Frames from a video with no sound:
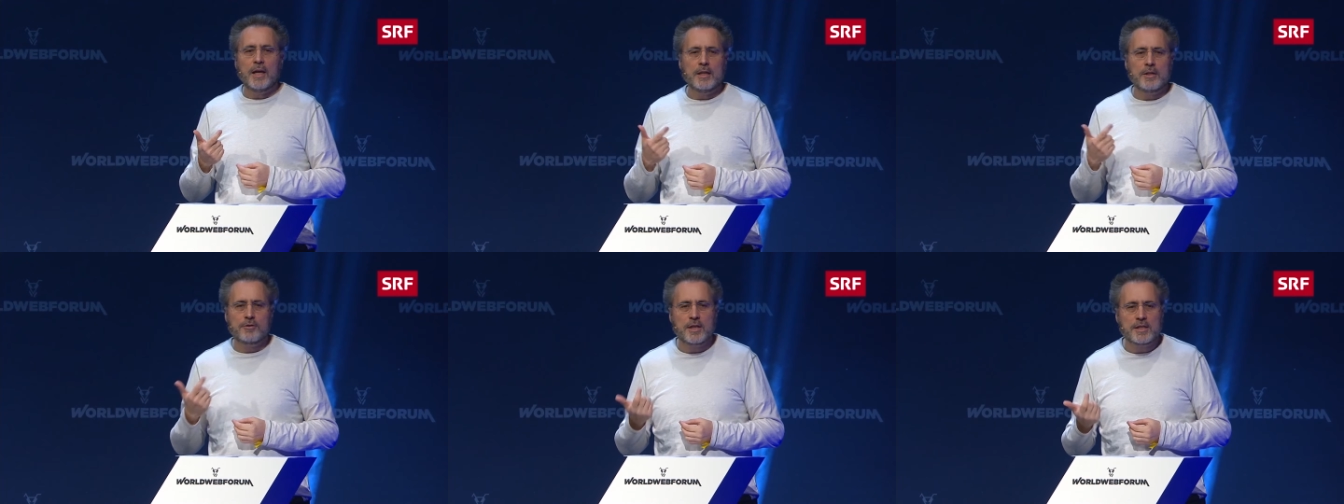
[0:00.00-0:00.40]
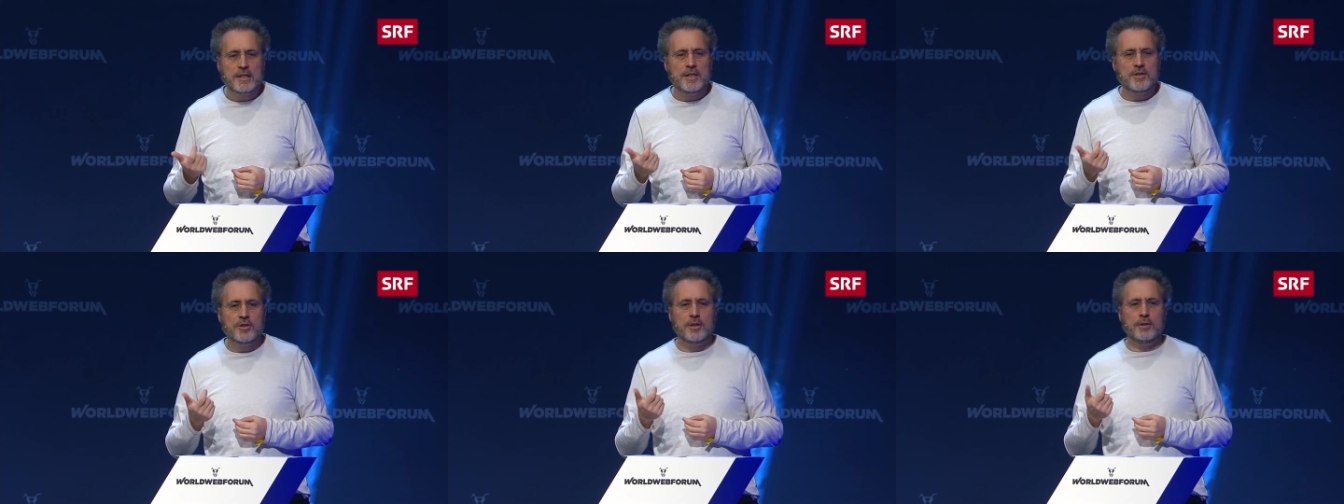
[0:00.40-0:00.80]
And the
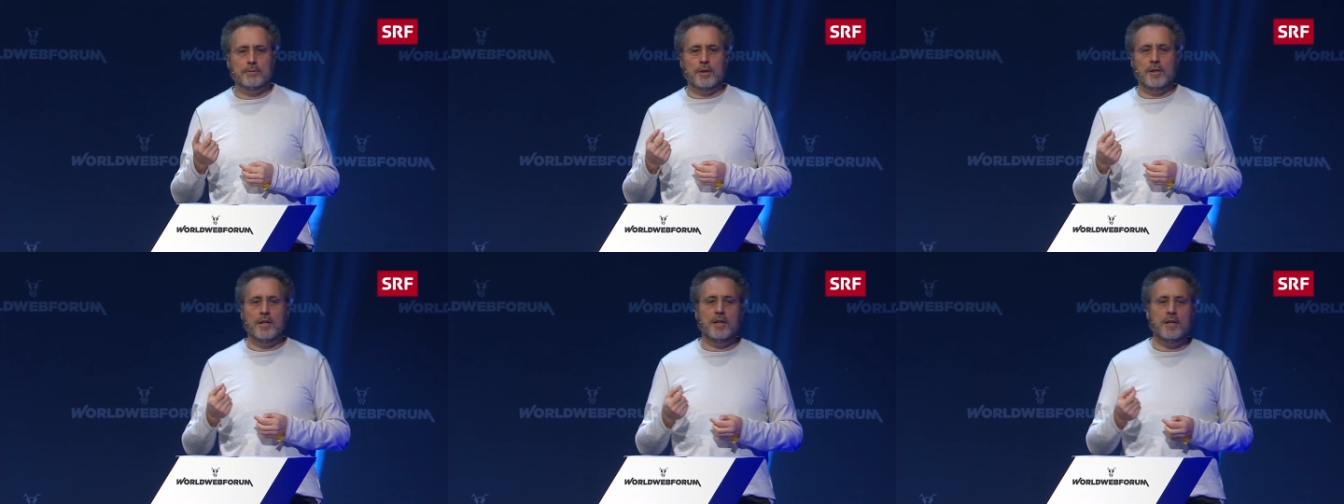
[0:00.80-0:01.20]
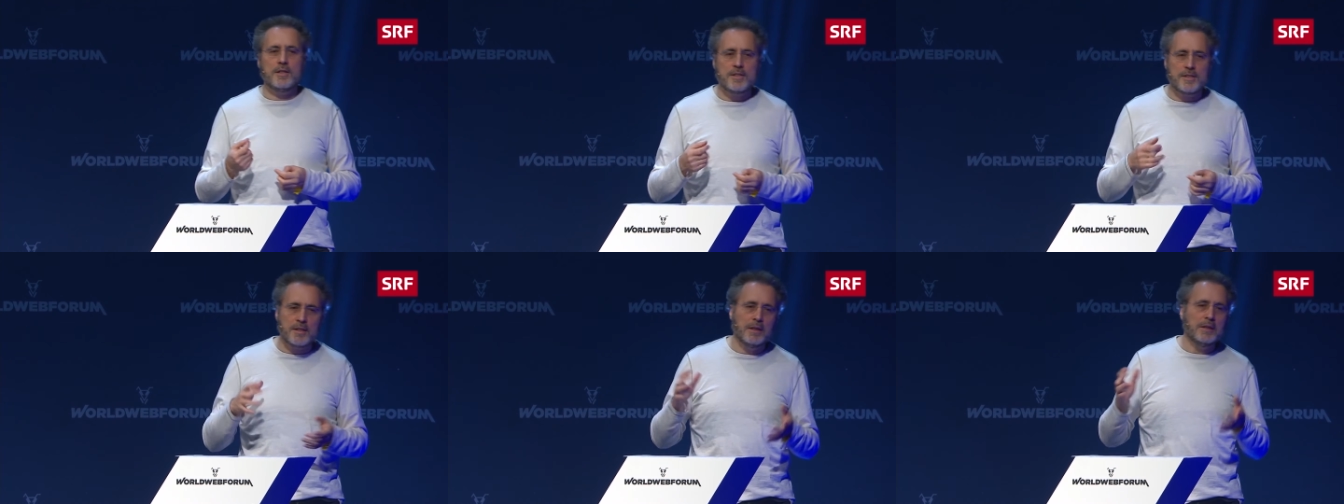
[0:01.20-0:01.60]
translation
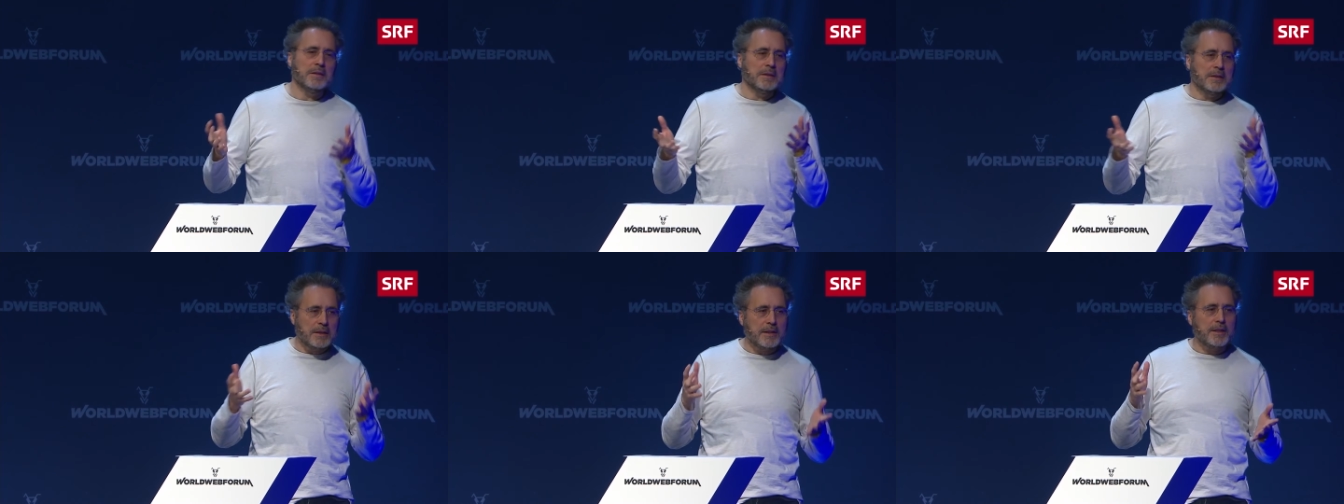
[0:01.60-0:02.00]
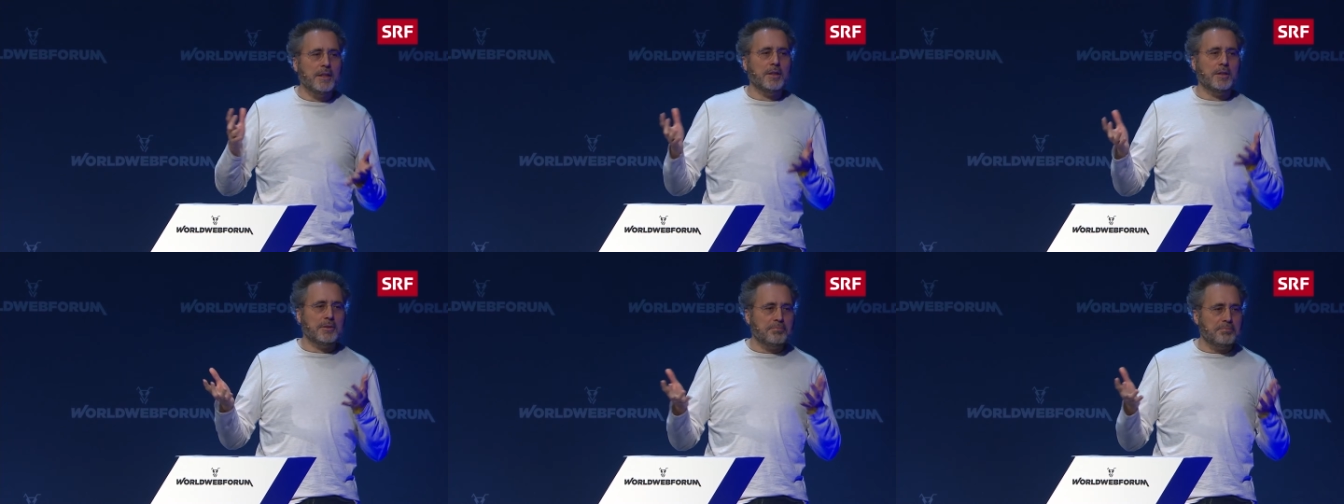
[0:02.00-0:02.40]
was you
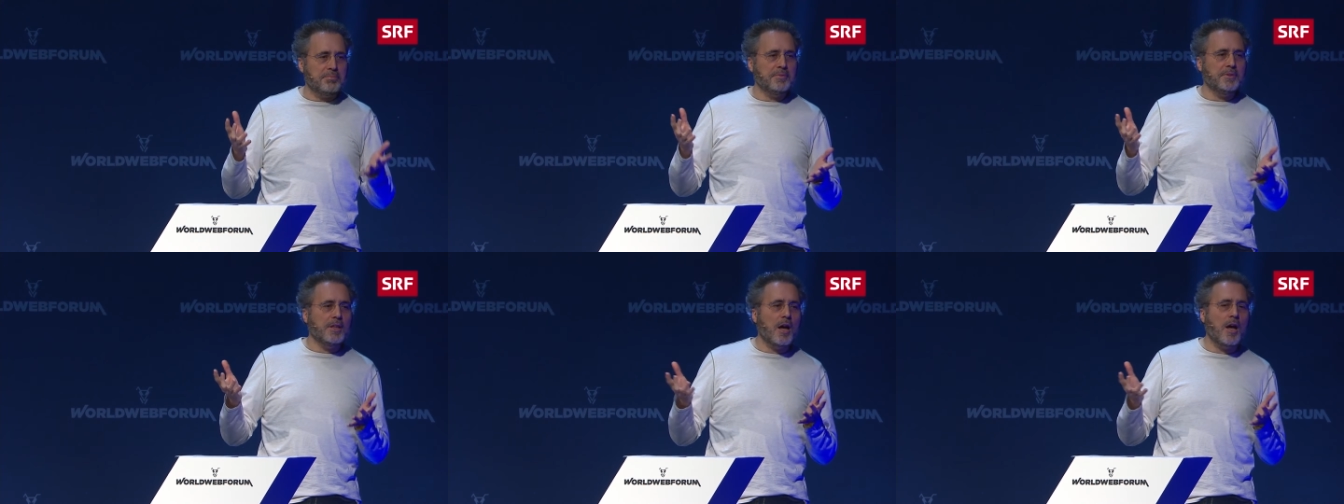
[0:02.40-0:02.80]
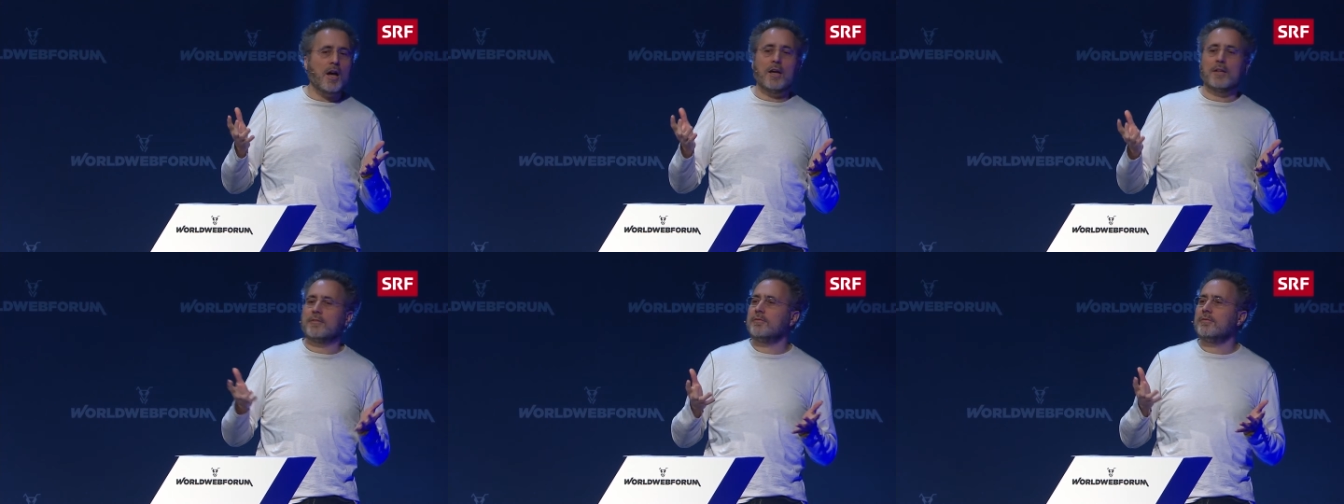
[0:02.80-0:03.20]
know,
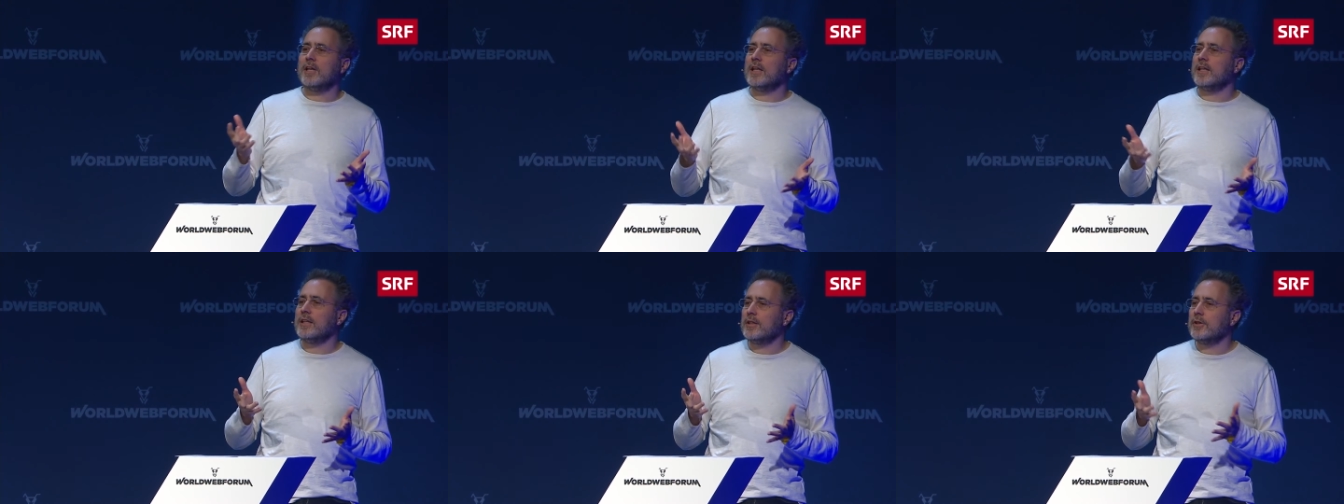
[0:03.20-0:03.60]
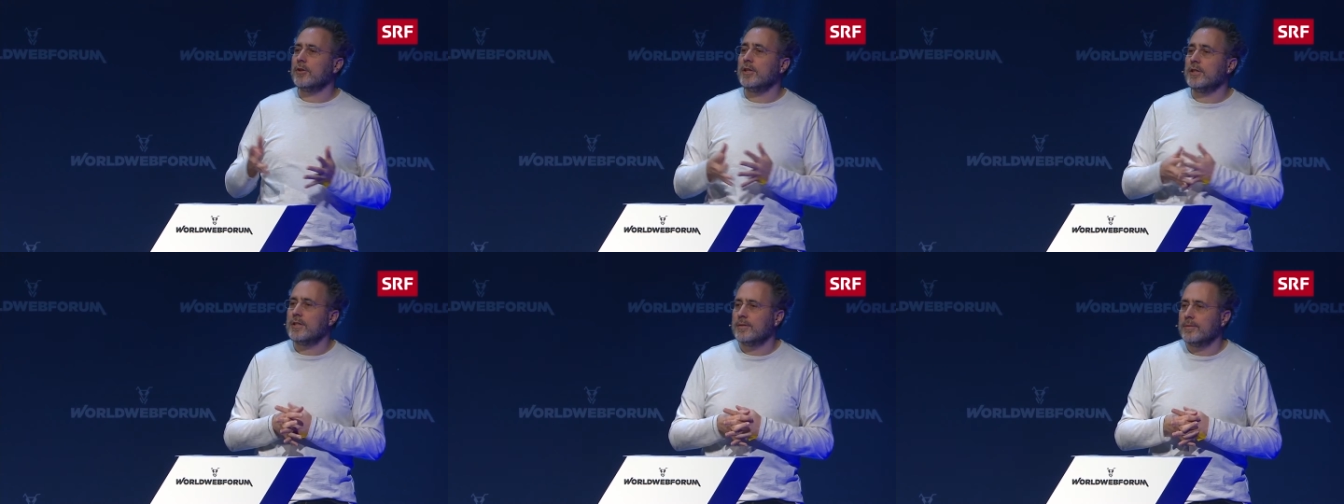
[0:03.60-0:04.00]
not very
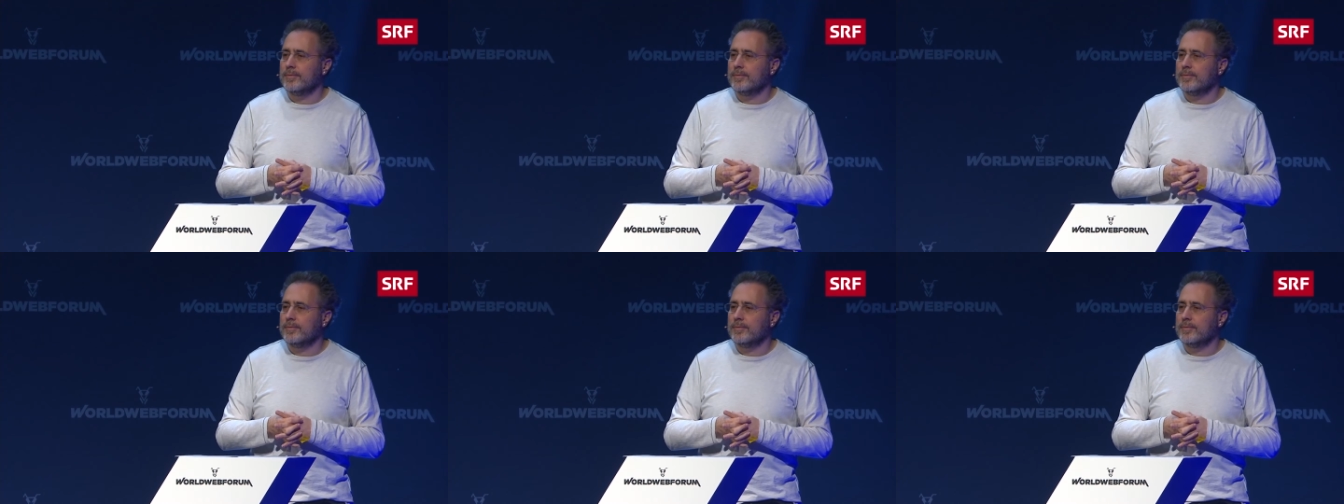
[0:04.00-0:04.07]
good.